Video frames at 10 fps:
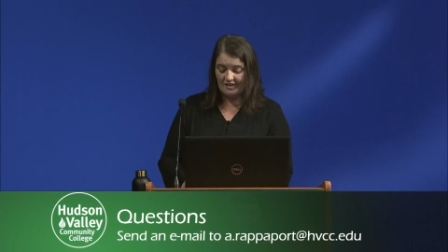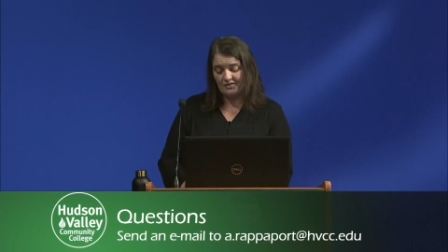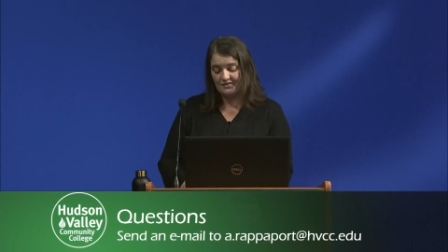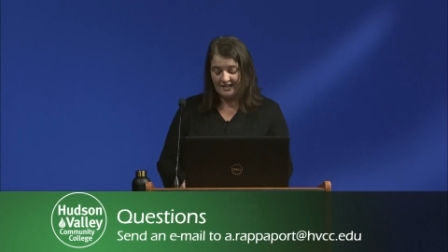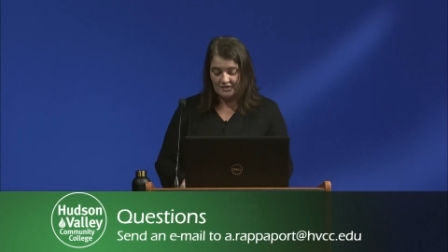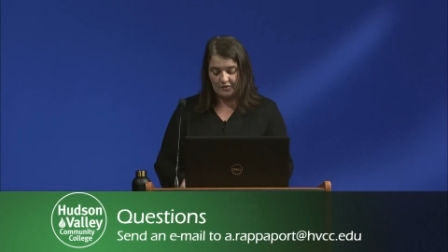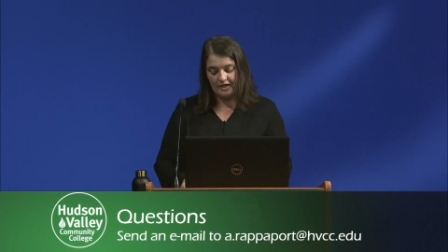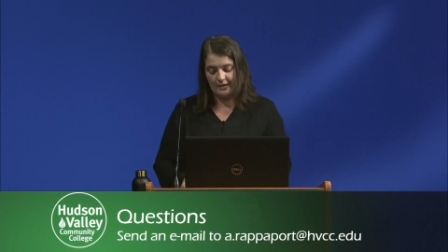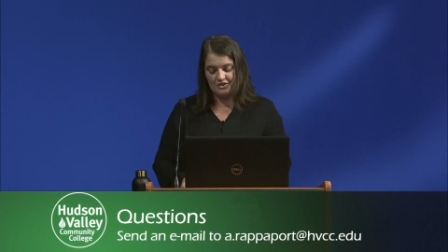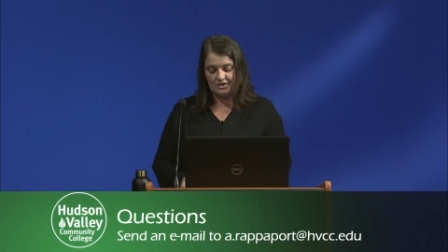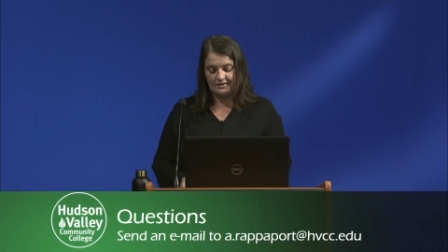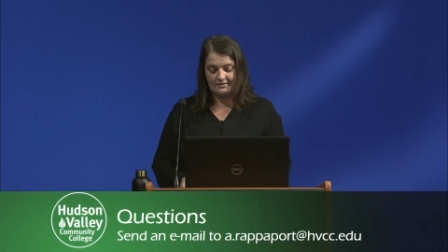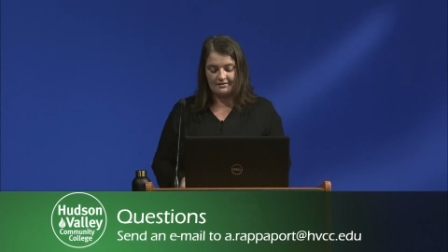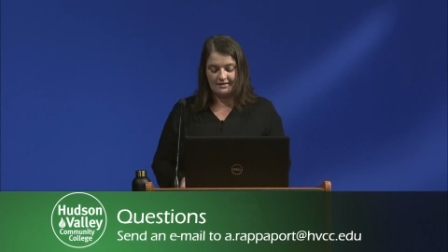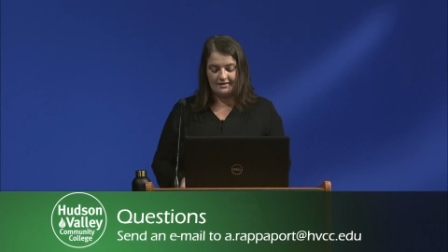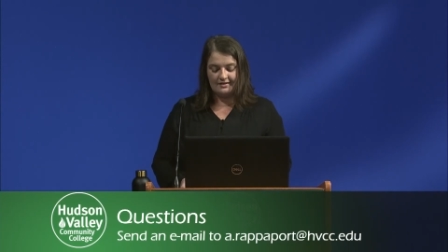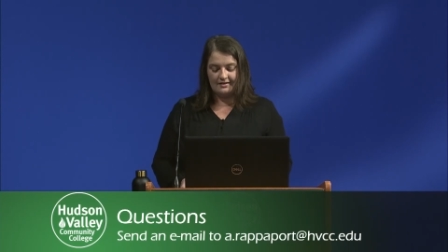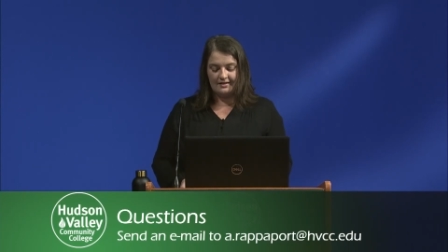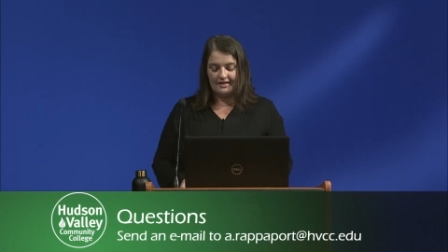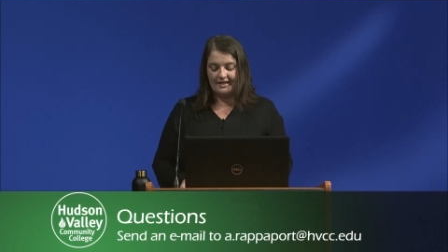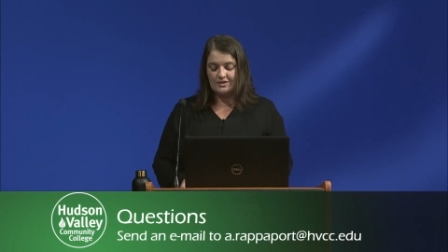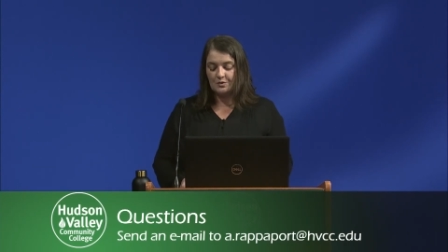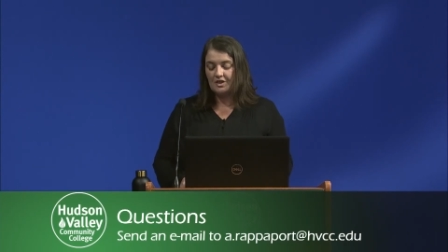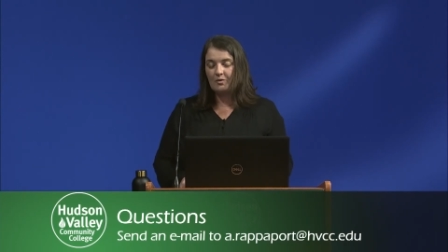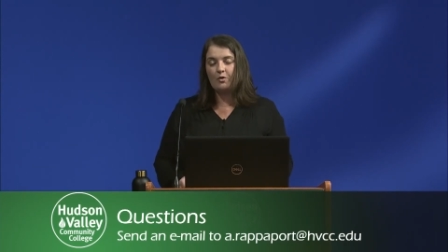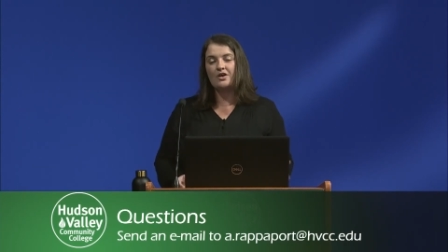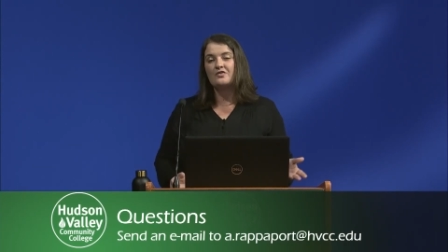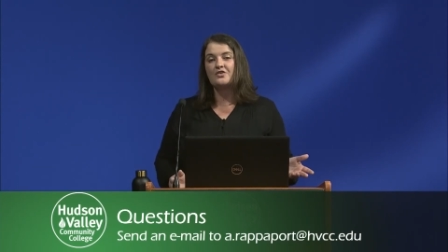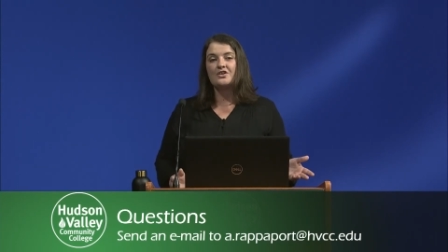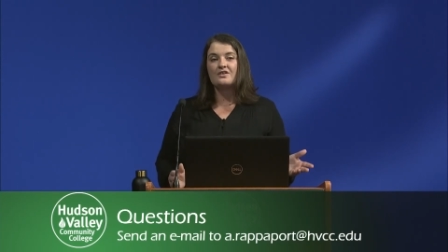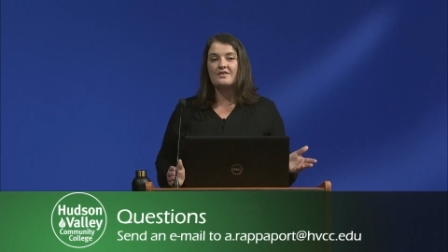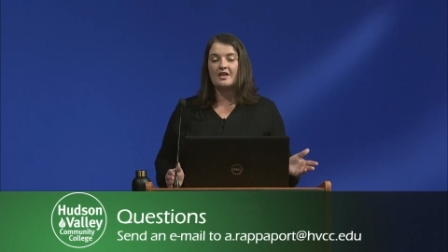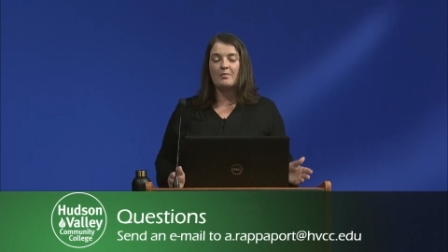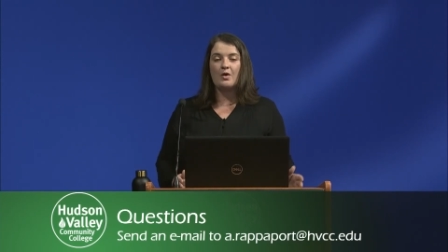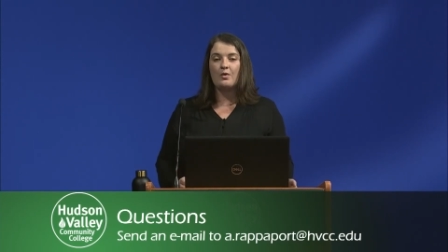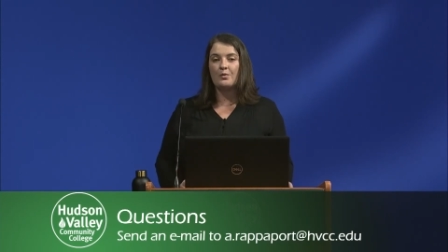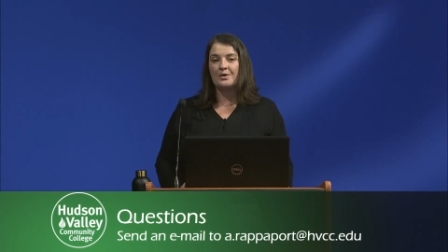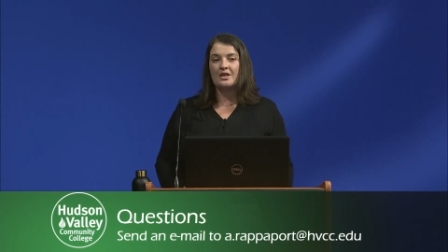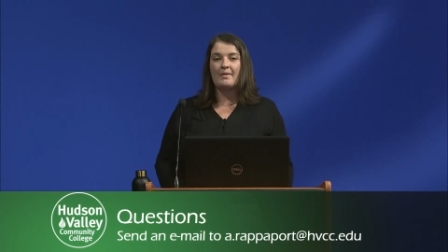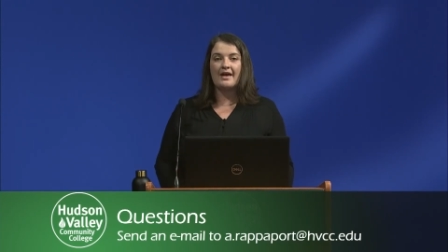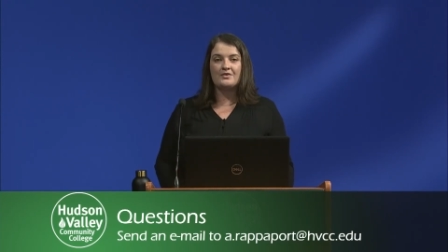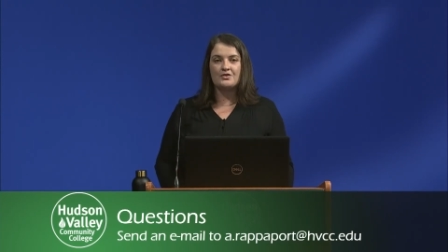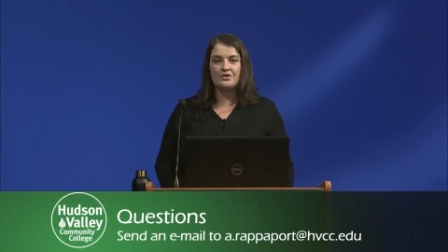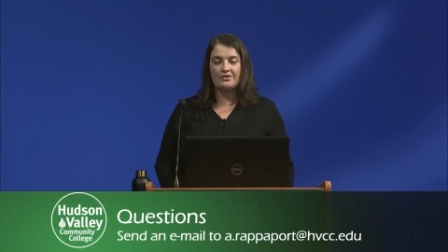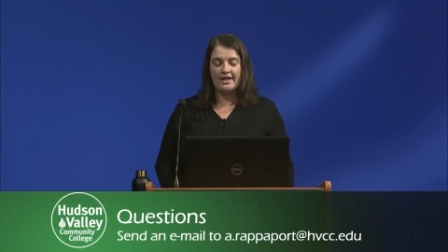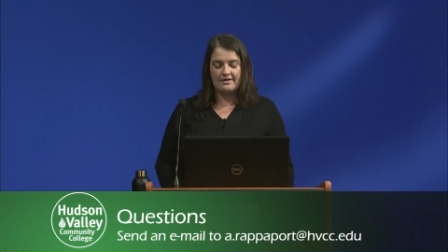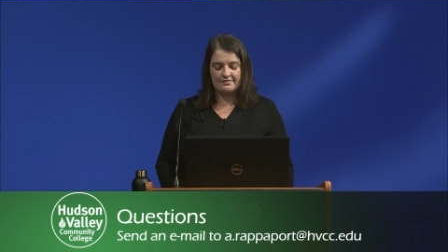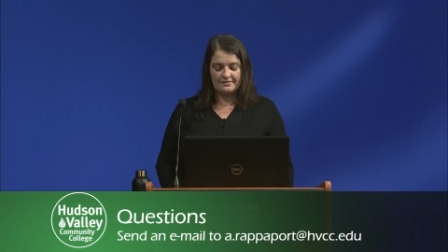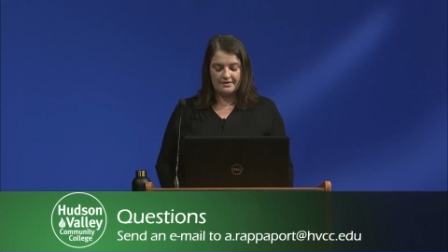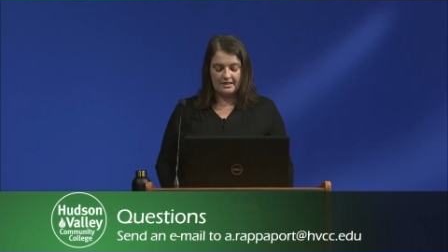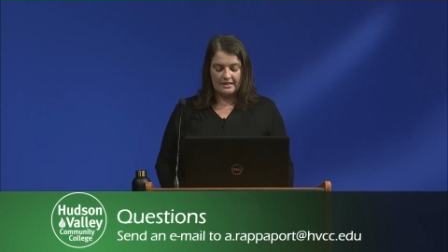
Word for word: Oh, that's a great question. It's really important for you to think about what really matters in your life.